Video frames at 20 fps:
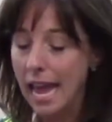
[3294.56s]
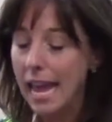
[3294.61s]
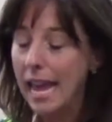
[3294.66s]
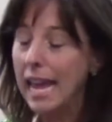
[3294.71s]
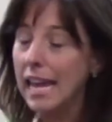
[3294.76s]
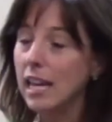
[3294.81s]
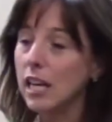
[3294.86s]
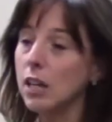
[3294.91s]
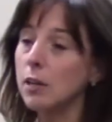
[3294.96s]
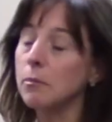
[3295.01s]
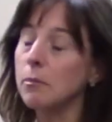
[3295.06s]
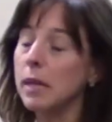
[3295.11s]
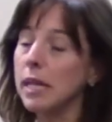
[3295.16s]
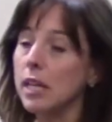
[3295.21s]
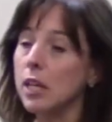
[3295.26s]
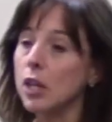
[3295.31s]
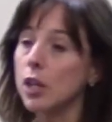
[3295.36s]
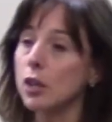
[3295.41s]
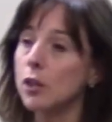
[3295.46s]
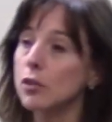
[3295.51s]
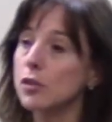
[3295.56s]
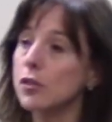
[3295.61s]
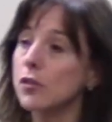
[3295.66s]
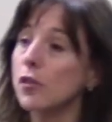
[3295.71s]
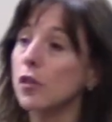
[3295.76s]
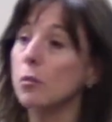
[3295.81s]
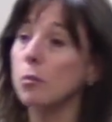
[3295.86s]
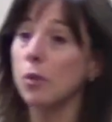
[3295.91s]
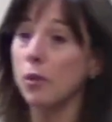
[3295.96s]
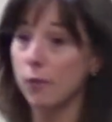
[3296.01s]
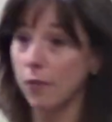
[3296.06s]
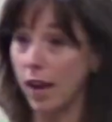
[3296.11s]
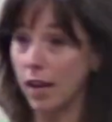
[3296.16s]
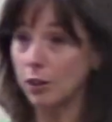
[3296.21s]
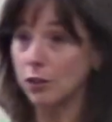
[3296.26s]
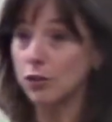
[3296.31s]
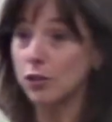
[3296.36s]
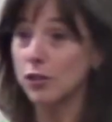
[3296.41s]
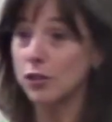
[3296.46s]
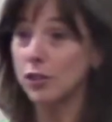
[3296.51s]
It could be used for
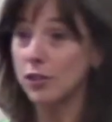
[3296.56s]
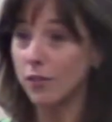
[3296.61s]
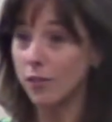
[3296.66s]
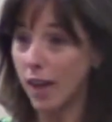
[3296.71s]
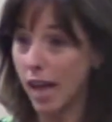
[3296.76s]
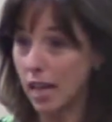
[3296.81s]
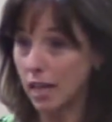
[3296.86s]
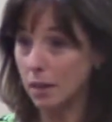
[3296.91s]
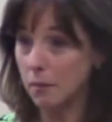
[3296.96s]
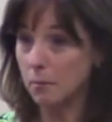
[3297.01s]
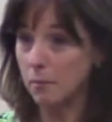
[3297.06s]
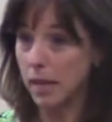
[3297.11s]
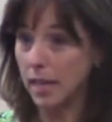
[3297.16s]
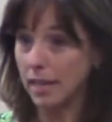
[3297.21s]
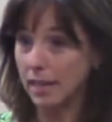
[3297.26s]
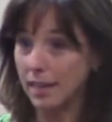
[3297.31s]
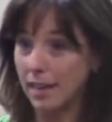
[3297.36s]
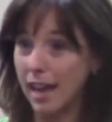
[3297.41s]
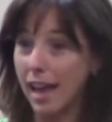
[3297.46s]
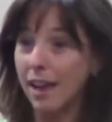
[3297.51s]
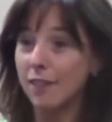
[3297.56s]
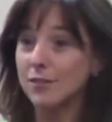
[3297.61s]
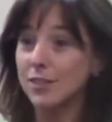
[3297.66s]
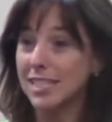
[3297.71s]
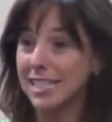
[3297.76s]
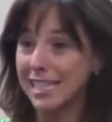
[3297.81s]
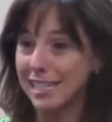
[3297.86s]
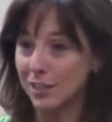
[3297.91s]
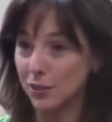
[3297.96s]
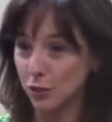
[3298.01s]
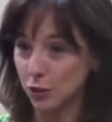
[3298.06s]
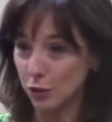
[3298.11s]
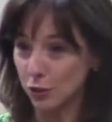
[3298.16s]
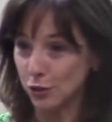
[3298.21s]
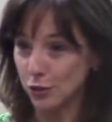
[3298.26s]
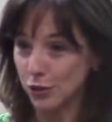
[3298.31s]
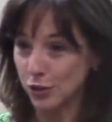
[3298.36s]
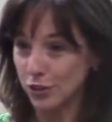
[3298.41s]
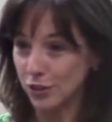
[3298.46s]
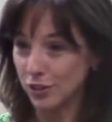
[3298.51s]
professional development of
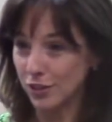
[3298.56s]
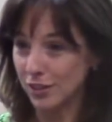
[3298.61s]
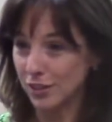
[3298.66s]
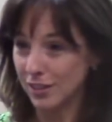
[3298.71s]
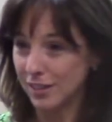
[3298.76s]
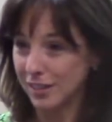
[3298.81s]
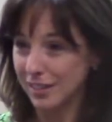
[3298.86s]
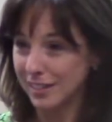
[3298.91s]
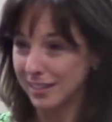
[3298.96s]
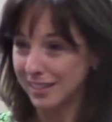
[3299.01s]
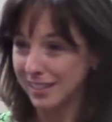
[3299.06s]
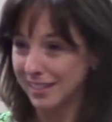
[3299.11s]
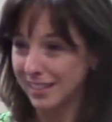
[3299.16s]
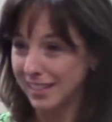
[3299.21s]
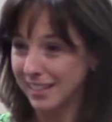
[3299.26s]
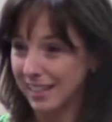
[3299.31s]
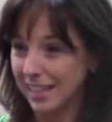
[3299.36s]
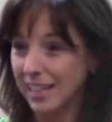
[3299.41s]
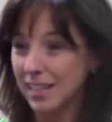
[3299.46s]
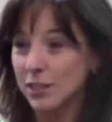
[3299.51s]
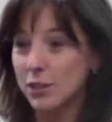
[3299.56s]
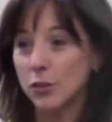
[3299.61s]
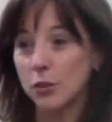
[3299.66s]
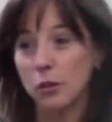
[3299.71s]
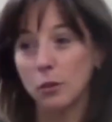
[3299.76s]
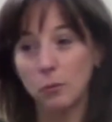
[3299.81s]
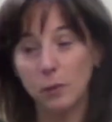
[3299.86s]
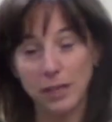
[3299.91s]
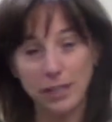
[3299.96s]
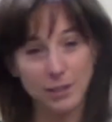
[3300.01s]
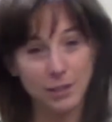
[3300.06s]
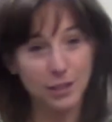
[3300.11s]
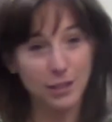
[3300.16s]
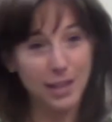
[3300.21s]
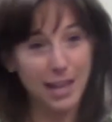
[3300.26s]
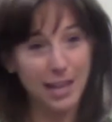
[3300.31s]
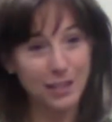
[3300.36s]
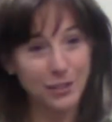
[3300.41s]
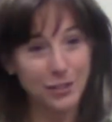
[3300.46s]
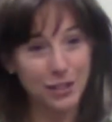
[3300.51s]
teachers. So it went to
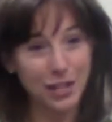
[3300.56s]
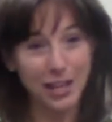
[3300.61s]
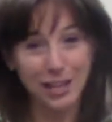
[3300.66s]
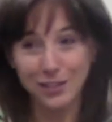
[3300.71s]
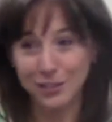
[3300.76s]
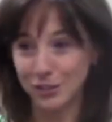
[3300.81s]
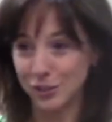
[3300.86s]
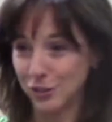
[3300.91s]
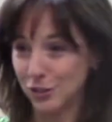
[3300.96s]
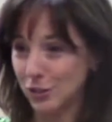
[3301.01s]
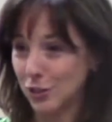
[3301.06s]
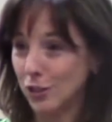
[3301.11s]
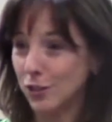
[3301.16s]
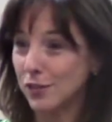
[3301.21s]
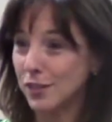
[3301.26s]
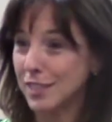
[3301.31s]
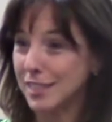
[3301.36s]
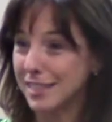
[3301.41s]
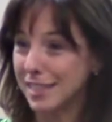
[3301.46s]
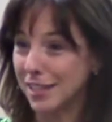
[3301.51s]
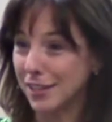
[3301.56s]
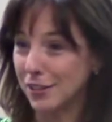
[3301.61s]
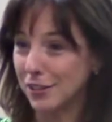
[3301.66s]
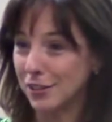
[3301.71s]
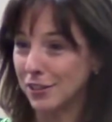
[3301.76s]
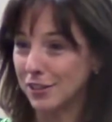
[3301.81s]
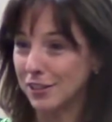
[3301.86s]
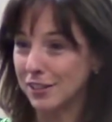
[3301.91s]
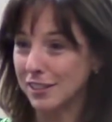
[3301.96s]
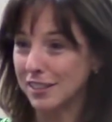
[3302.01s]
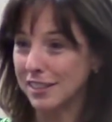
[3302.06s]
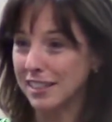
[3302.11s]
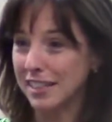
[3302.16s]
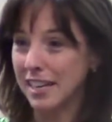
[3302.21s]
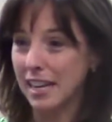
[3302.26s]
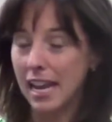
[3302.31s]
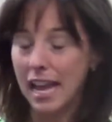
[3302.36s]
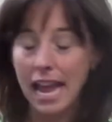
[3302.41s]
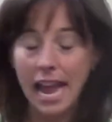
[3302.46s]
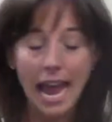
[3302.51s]
the Education Service Center.
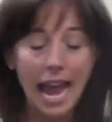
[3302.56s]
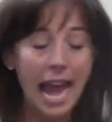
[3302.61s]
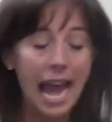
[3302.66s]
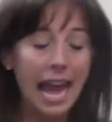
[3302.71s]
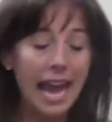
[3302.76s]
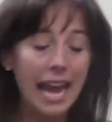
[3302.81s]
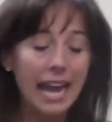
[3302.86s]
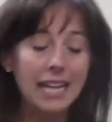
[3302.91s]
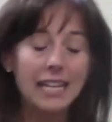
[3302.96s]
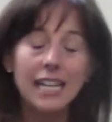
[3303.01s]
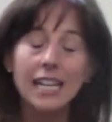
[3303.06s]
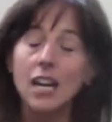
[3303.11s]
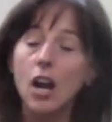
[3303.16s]
And